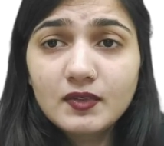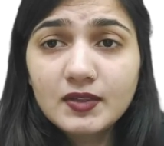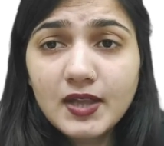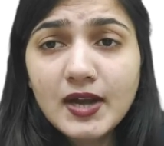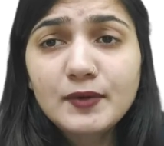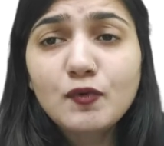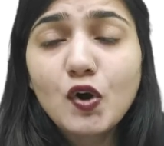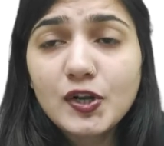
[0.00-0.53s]

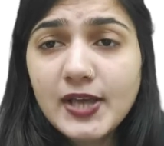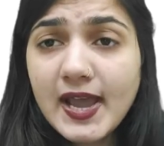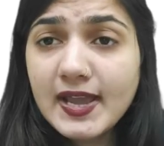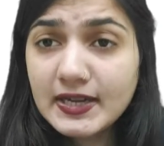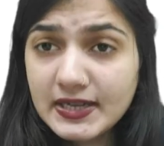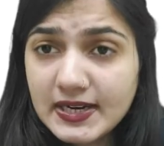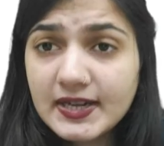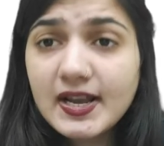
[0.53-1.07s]
that what
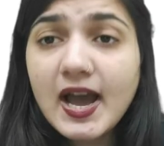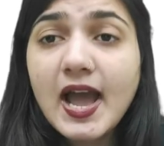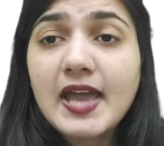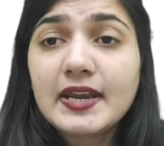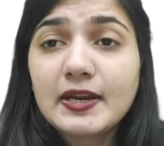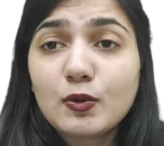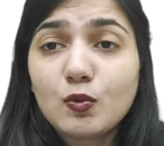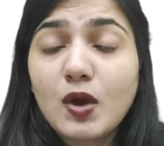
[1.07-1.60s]
I need,
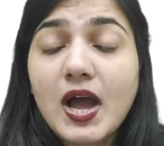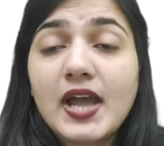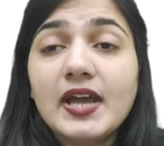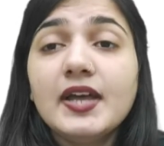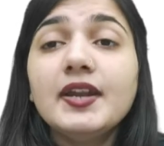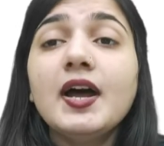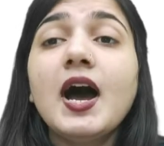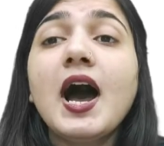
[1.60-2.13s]
I
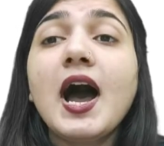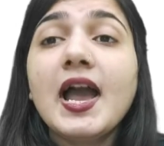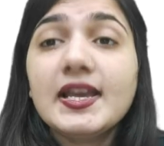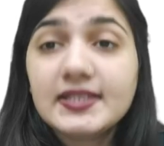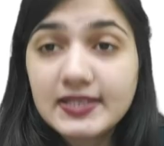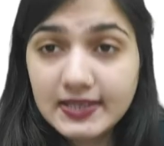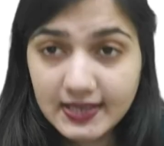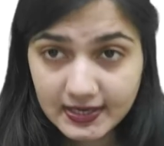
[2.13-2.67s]
require
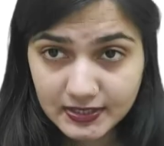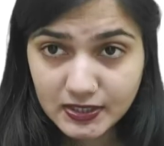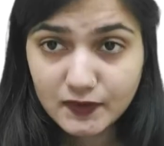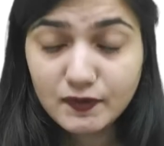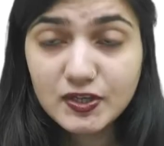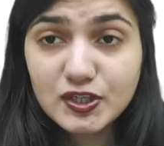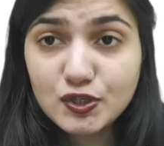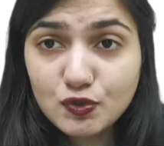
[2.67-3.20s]
high
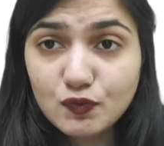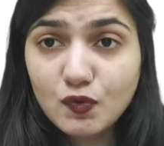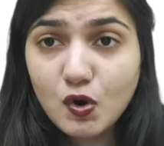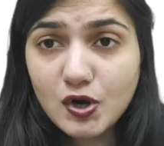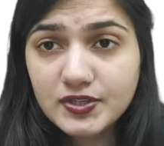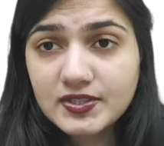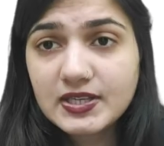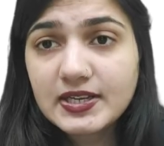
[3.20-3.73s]
selectivity
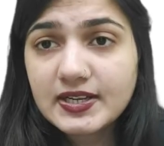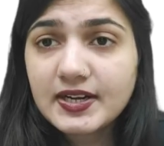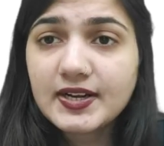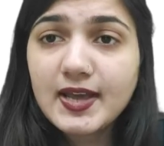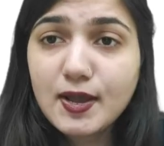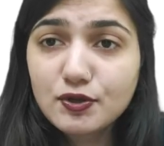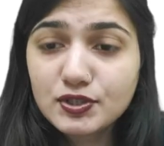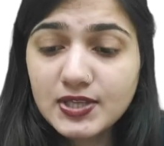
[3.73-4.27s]
towards
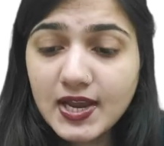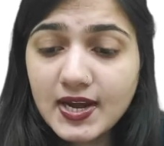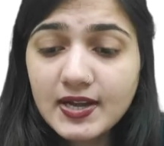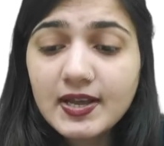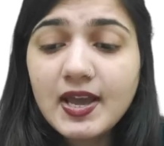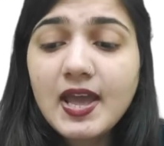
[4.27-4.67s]
silicon dioxide